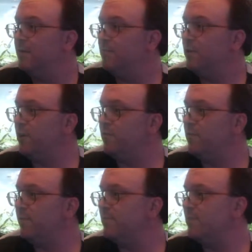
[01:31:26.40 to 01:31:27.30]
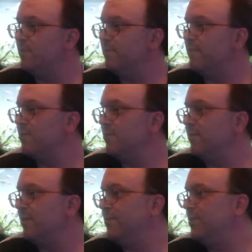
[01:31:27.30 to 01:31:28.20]
Breed cribs,
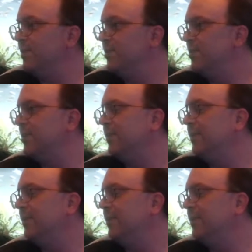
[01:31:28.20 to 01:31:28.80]
bristle noses,